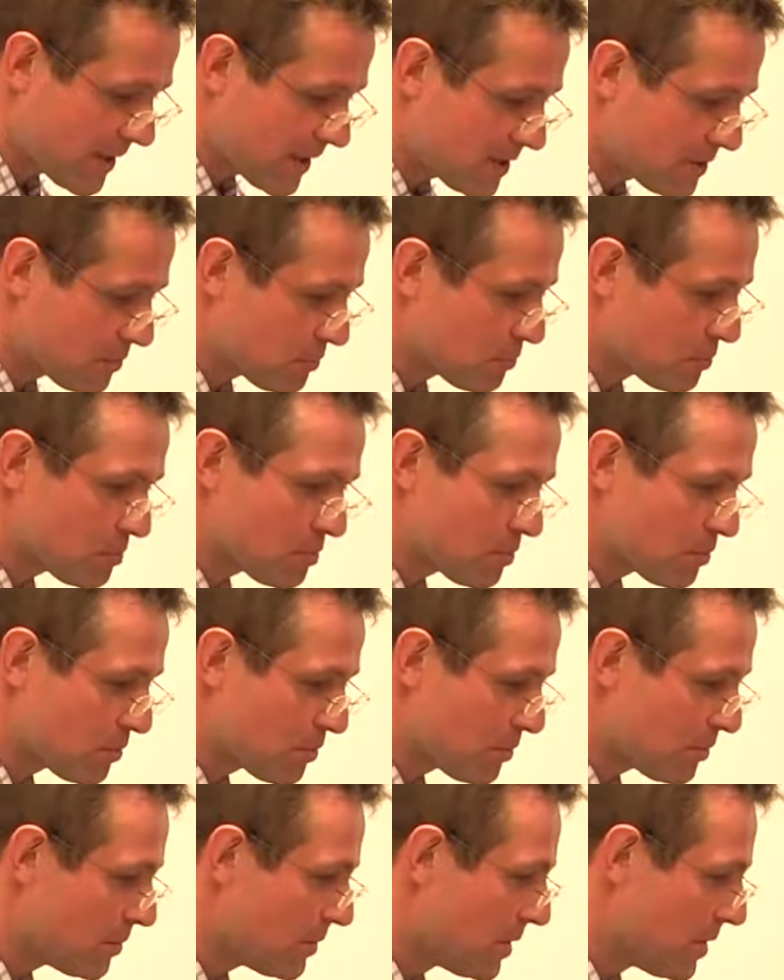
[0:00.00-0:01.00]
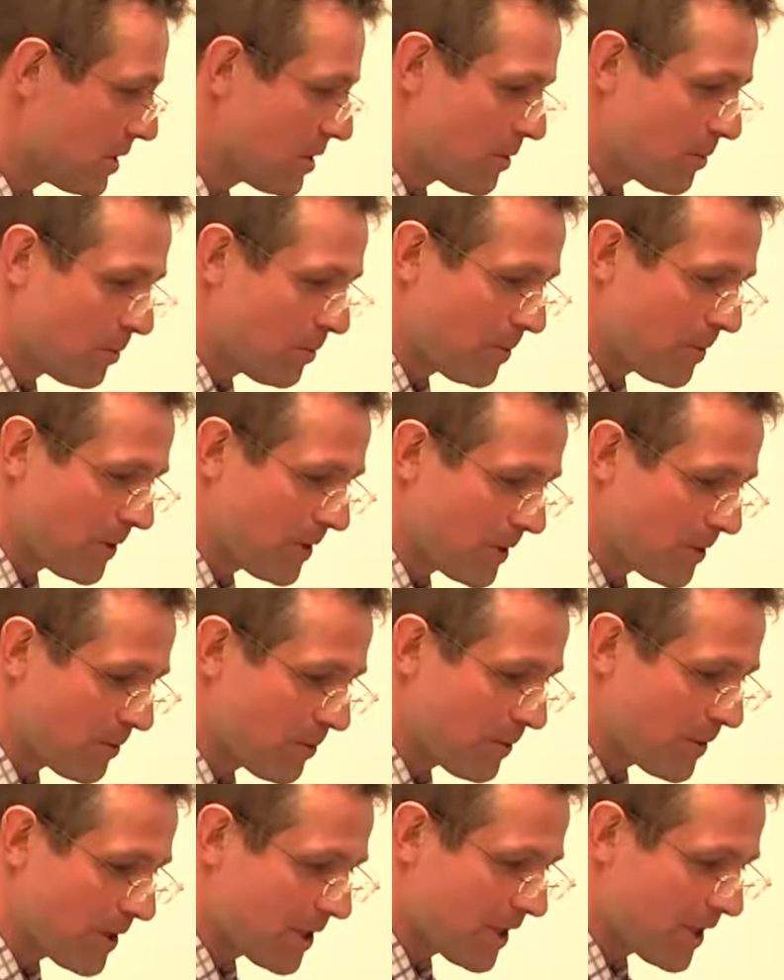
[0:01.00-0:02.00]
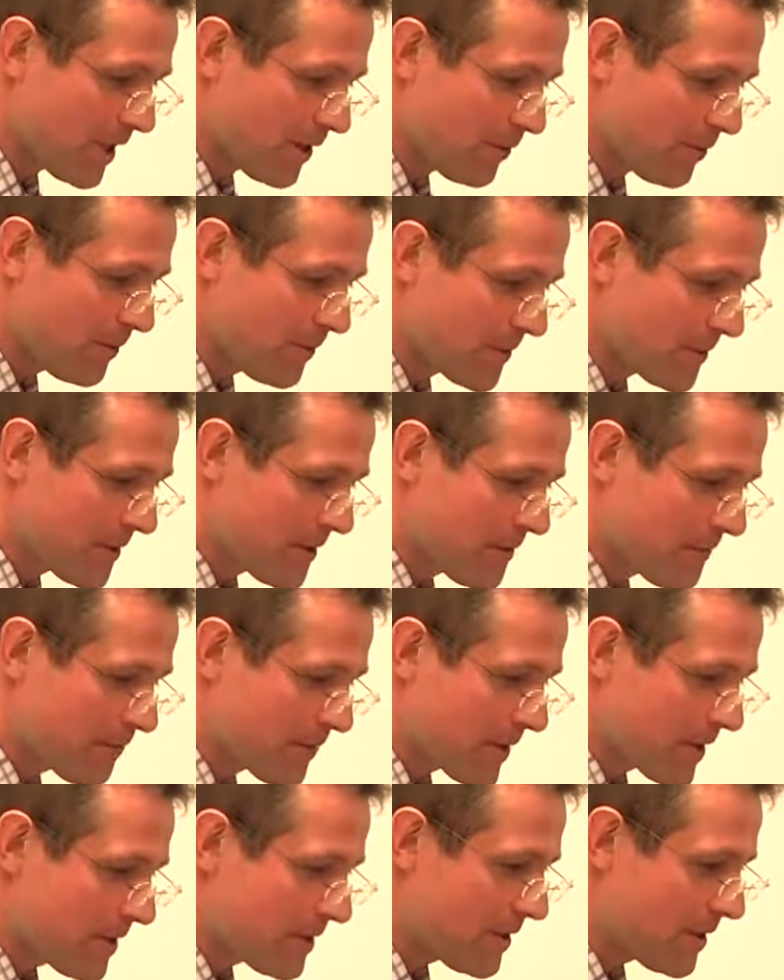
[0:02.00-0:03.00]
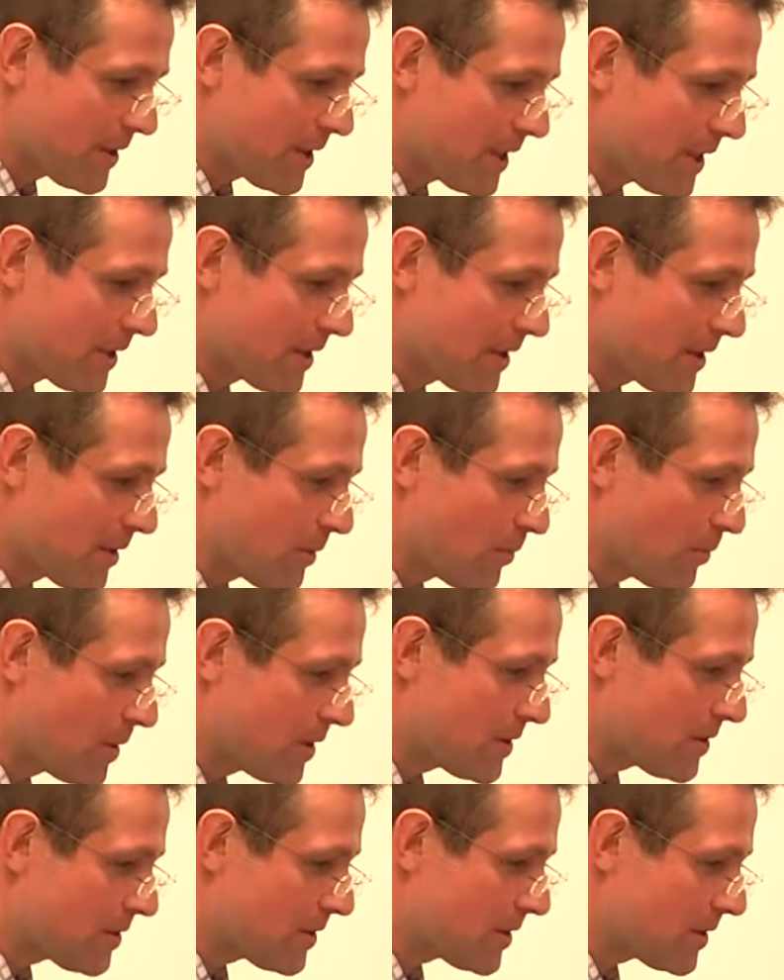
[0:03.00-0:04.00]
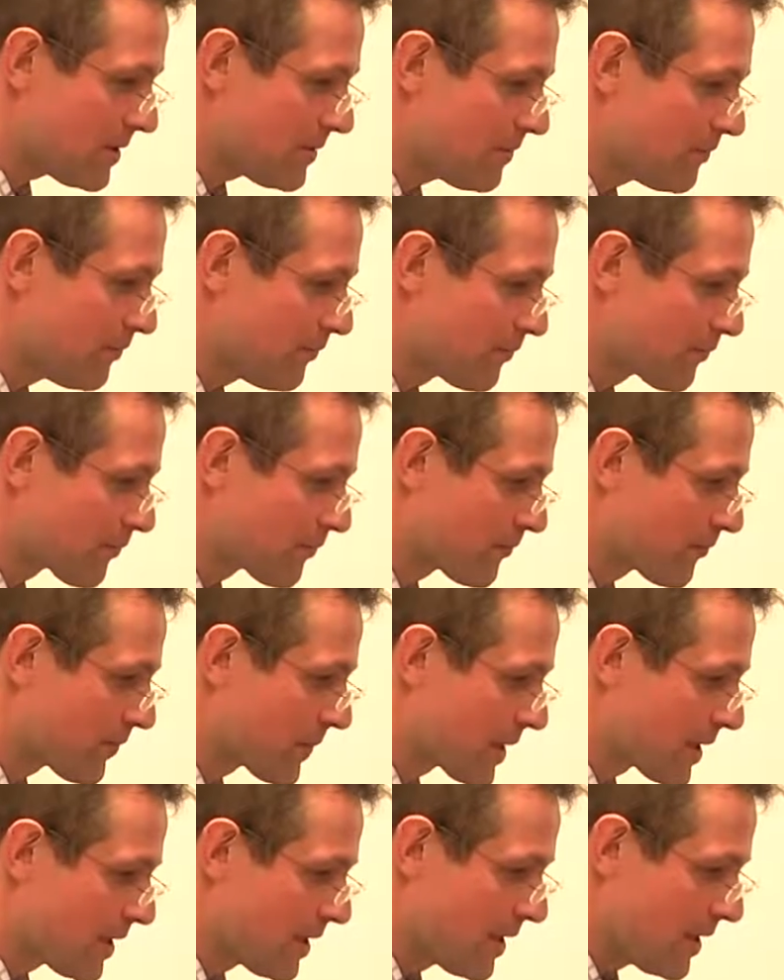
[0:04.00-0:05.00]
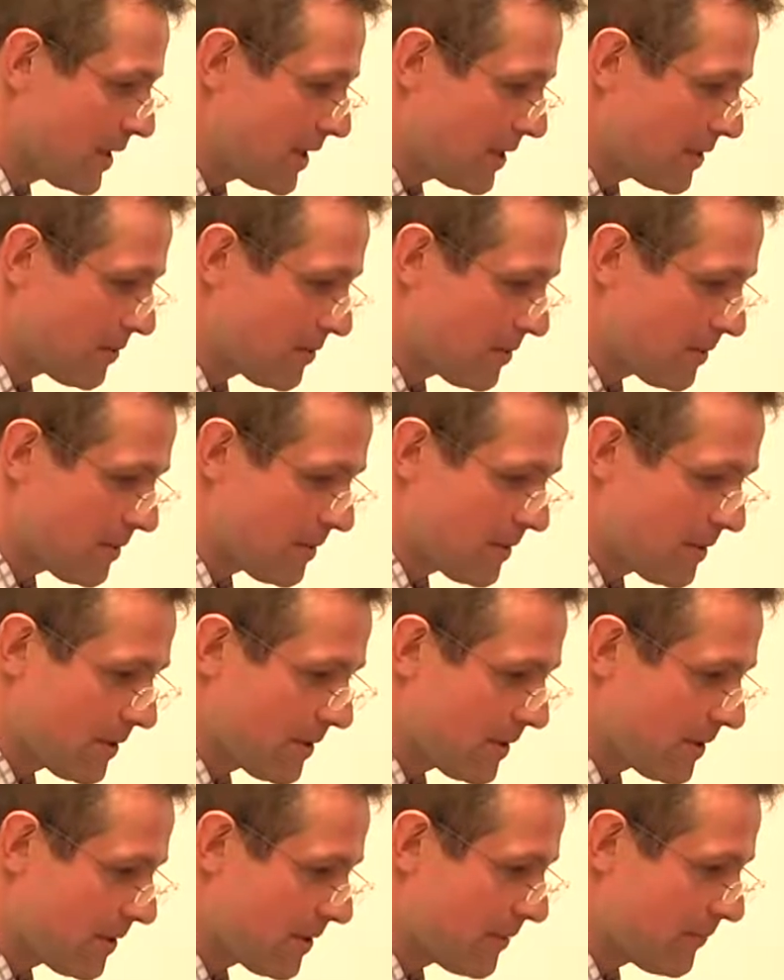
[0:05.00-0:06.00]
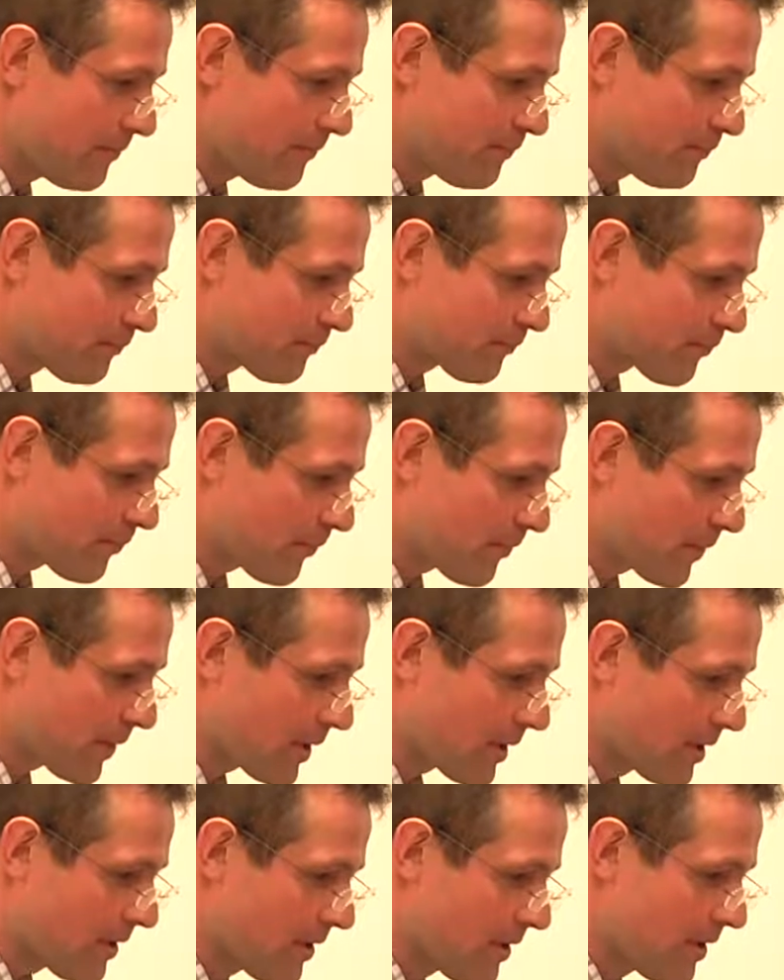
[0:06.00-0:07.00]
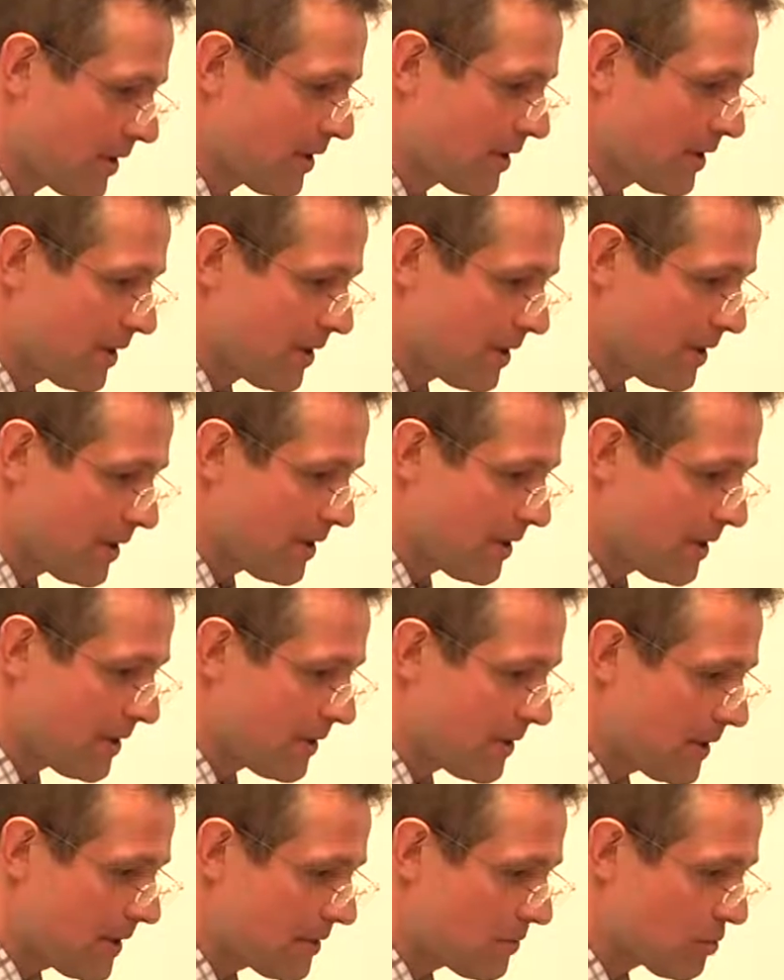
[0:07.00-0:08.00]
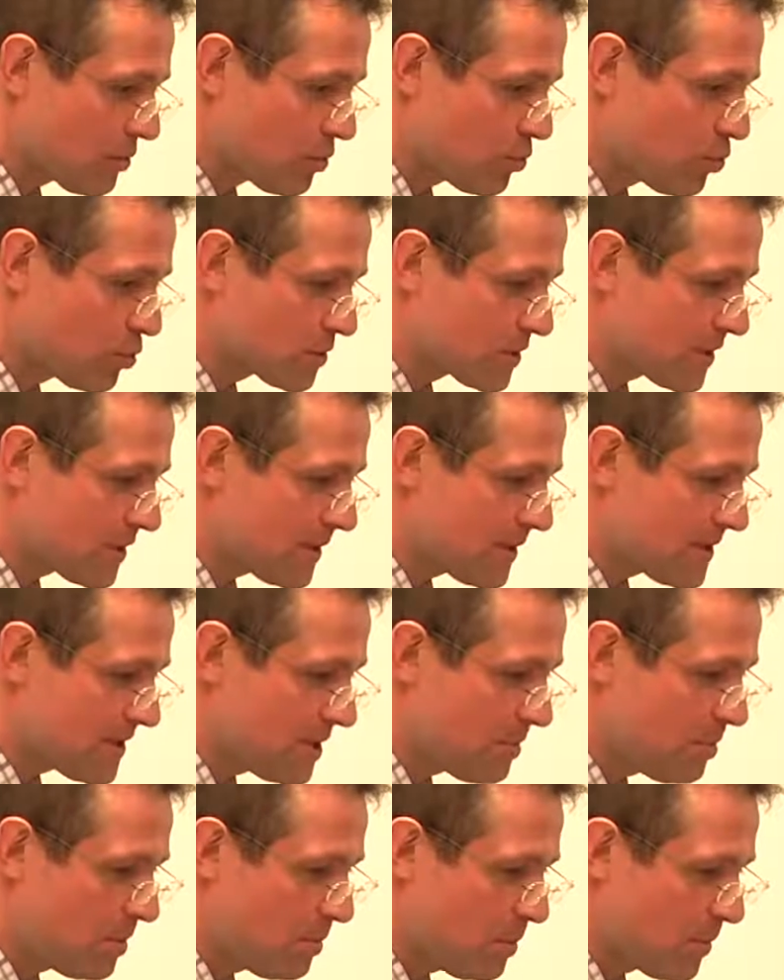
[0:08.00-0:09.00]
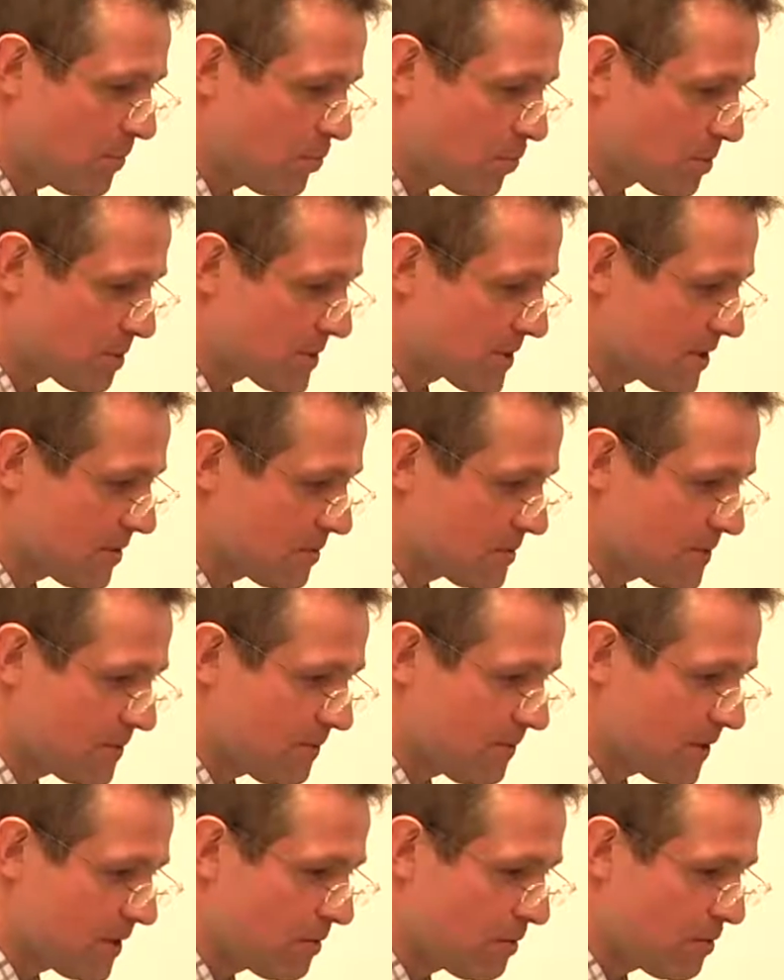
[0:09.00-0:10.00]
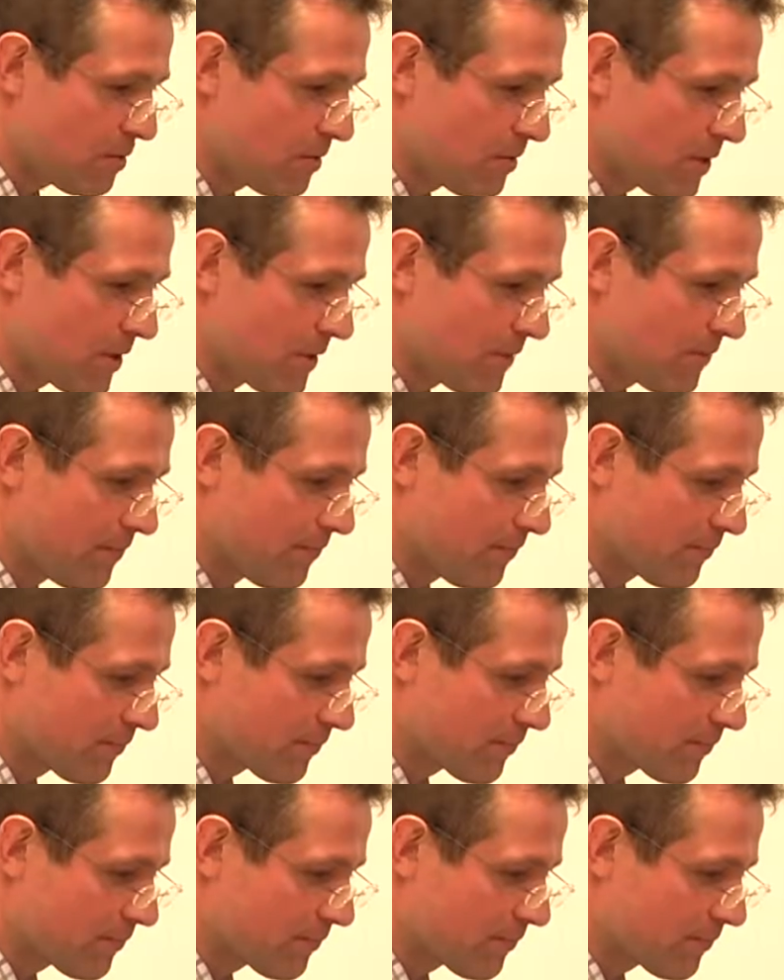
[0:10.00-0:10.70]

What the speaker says: I do not know where or how, they went into the and looked at the CBP form 7501.